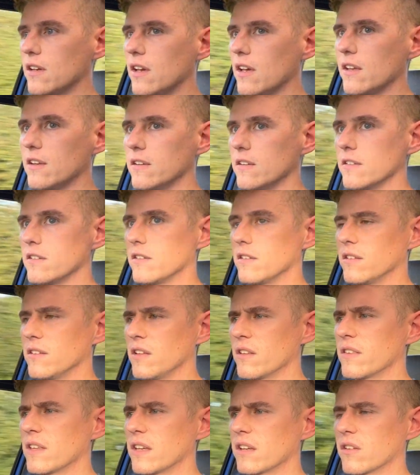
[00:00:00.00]
and
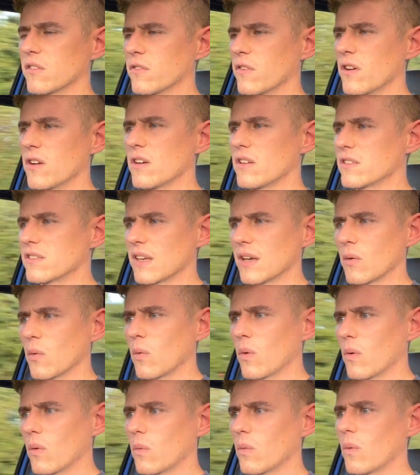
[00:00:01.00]
you think at first like
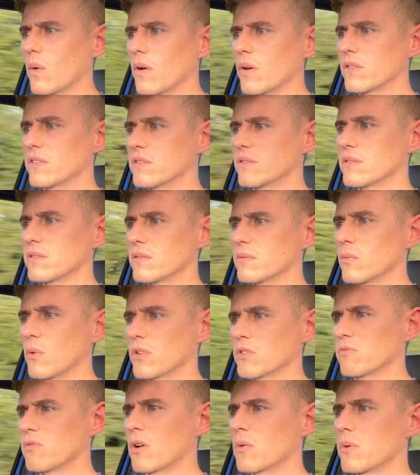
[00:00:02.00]
what, what's
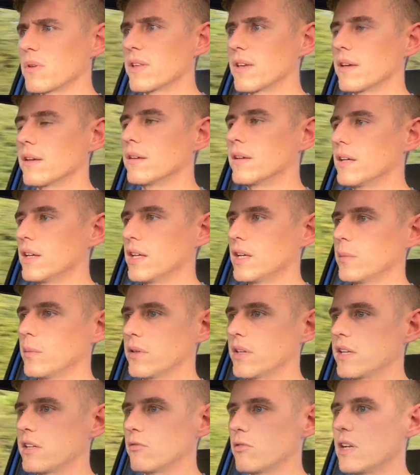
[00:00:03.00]
what's wrong with it? But
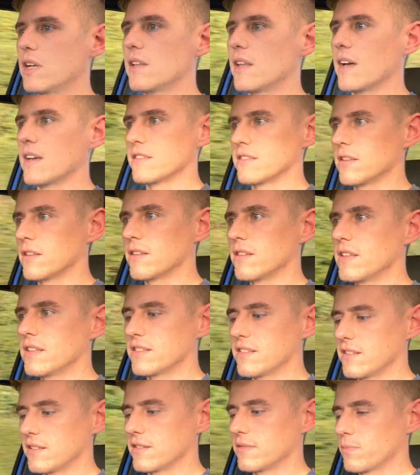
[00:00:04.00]
then you realise that this
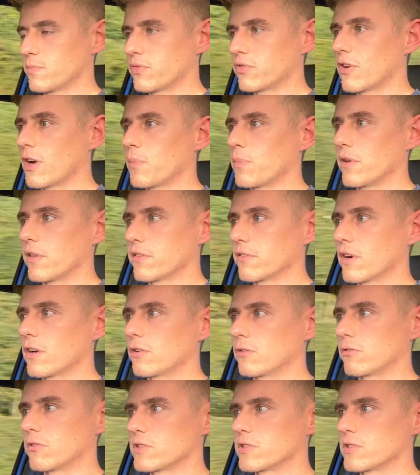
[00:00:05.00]
is proper throttle